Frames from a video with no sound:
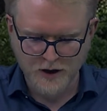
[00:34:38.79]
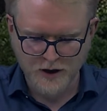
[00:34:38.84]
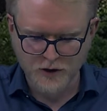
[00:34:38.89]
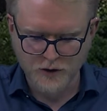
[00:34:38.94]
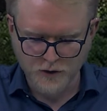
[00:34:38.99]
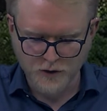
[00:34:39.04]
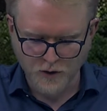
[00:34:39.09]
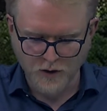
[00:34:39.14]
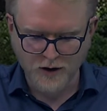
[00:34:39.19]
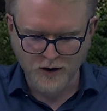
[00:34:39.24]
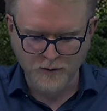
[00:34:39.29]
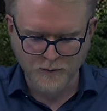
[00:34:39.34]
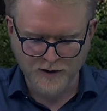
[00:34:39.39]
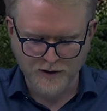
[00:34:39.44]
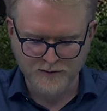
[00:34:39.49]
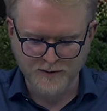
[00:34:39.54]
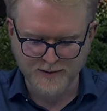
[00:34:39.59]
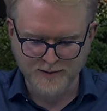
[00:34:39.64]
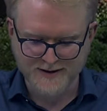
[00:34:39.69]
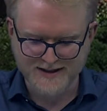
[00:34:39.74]
Nor will
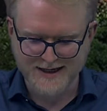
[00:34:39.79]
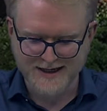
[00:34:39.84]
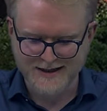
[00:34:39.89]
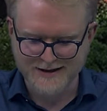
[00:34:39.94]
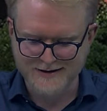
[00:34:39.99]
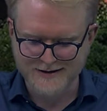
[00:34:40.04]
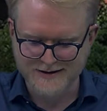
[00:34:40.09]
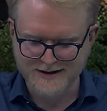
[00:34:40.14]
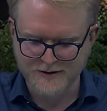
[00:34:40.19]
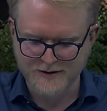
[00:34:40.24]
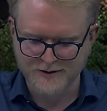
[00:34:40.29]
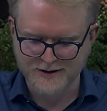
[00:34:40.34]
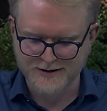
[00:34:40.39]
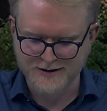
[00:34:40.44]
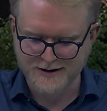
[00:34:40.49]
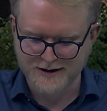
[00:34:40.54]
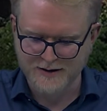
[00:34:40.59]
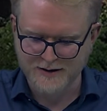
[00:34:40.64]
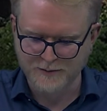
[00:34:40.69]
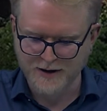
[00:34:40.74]
we be taken
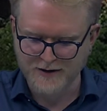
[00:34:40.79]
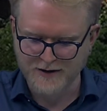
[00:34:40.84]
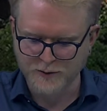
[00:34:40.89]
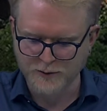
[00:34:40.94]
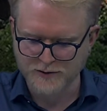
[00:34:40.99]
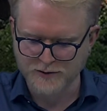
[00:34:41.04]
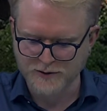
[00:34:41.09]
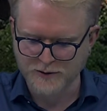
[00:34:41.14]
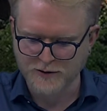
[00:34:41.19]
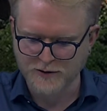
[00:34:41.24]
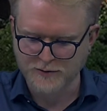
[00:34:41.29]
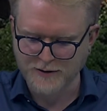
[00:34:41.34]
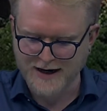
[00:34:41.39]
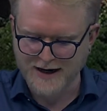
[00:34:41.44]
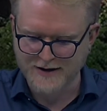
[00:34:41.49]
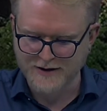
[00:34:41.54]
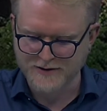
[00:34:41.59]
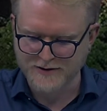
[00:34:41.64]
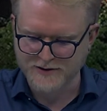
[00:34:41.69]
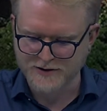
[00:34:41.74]
seriously by those who
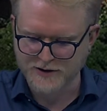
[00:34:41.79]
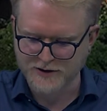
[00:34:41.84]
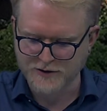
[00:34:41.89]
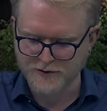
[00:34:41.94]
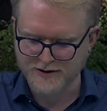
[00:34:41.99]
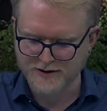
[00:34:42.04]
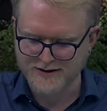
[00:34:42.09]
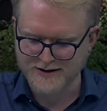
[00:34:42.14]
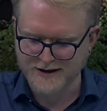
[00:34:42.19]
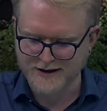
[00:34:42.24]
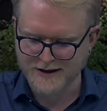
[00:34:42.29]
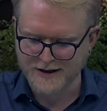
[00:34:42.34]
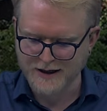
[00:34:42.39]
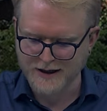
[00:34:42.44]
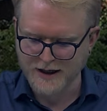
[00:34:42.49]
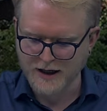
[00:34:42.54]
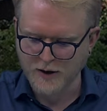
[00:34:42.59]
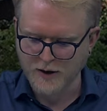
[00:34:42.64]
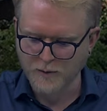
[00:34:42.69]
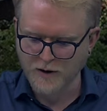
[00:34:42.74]
threaten our security
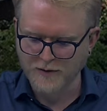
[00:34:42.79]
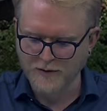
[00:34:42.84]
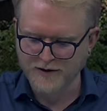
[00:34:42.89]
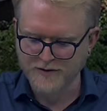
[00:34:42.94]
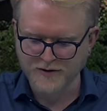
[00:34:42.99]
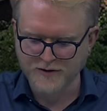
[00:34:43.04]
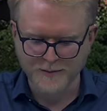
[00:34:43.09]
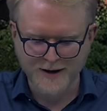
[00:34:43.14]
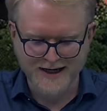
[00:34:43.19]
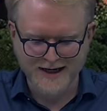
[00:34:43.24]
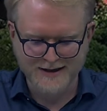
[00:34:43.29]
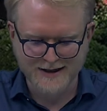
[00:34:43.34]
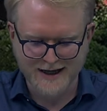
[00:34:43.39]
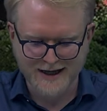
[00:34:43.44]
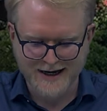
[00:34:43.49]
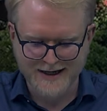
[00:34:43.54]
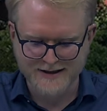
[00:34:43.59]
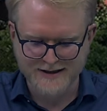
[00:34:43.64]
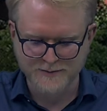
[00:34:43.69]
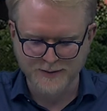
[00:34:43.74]
while we remain
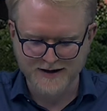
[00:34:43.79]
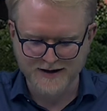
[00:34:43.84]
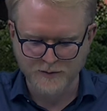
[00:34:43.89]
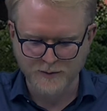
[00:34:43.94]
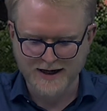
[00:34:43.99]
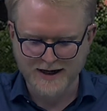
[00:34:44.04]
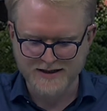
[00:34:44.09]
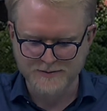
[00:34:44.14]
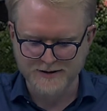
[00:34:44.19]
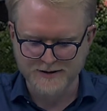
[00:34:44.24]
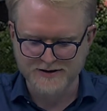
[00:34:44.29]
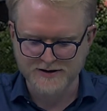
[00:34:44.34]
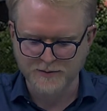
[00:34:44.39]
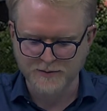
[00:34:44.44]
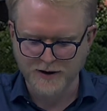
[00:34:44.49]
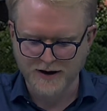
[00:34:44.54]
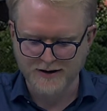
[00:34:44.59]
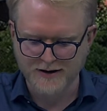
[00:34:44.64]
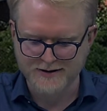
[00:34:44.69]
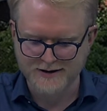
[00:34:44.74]
led by the Westminster
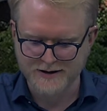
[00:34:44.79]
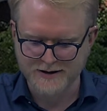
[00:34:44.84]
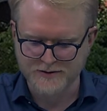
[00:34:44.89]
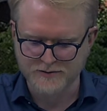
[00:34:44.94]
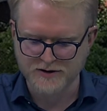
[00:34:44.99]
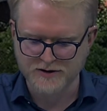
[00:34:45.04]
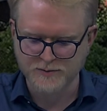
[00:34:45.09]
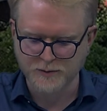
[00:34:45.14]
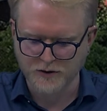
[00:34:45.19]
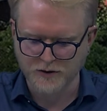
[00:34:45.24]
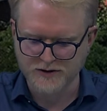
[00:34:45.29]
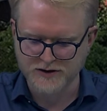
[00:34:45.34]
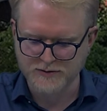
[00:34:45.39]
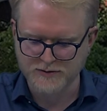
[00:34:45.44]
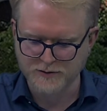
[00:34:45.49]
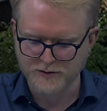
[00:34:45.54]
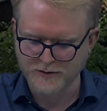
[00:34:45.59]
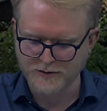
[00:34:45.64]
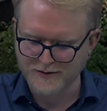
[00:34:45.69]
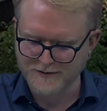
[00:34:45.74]
parties
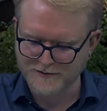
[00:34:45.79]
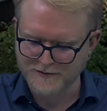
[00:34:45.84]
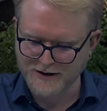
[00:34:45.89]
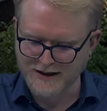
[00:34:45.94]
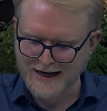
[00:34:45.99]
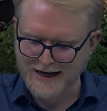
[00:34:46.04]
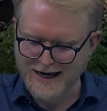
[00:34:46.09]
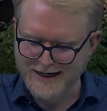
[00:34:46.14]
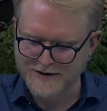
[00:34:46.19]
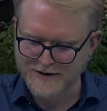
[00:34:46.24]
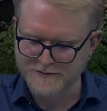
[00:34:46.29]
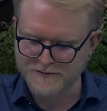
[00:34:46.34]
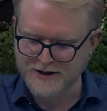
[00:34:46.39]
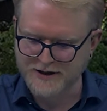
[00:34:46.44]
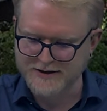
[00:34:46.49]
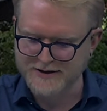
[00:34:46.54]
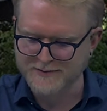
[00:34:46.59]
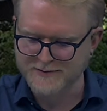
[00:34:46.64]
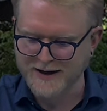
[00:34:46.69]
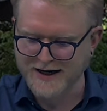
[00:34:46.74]
responsible for a lack of
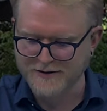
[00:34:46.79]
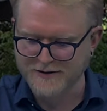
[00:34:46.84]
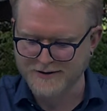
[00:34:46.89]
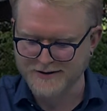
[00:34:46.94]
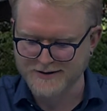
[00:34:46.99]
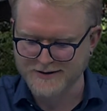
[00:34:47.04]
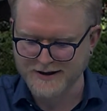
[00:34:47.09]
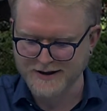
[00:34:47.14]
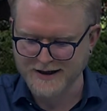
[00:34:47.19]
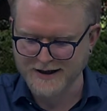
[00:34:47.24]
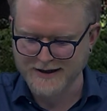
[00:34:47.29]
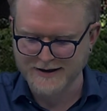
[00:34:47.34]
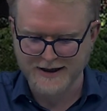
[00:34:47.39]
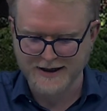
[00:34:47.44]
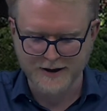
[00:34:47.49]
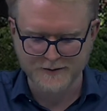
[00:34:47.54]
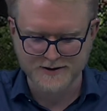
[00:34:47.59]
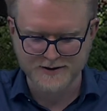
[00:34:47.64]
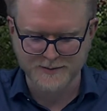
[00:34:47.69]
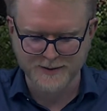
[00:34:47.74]
transparency and
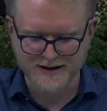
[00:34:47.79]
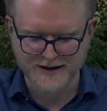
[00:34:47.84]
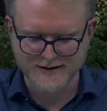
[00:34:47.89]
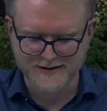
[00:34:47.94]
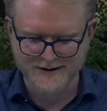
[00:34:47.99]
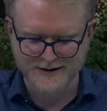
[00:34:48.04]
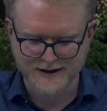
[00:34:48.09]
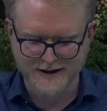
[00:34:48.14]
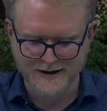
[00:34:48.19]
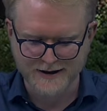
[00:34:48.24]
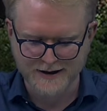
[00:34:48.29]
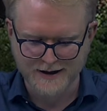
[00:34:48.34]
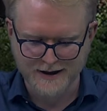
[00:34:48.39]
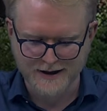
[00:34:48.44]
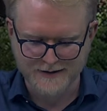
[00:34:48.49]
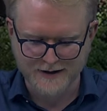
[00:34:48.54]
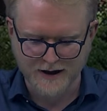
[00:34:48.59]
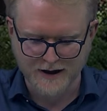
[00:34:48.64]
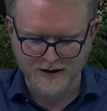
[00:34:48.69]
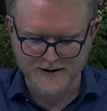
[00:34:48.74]
accountability at
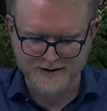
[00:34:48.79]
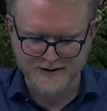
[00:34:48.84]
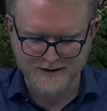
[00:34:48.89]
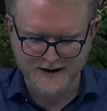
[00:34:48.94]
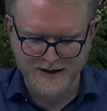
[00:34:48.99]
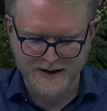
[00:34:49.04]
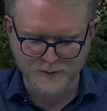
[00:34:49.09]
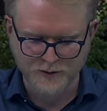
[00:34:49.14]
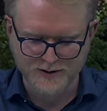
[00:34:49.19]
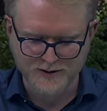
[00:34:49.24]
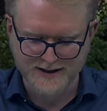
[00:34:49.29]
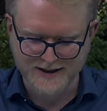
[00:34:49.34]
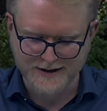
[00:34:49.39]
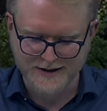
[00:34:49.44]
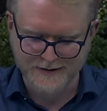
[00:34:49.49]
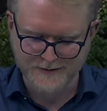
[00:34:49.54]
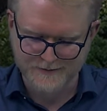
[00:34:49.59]
the heart of the MOD.